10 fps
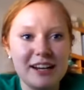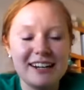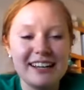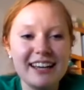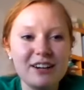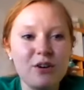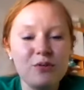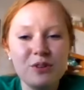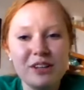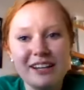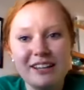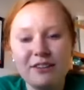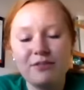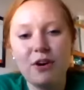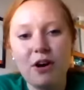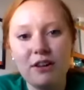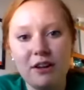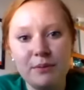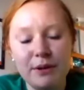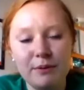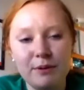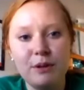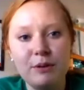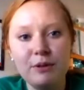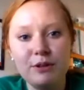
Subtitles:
And again, hopefully in the fall, I'll be able to meet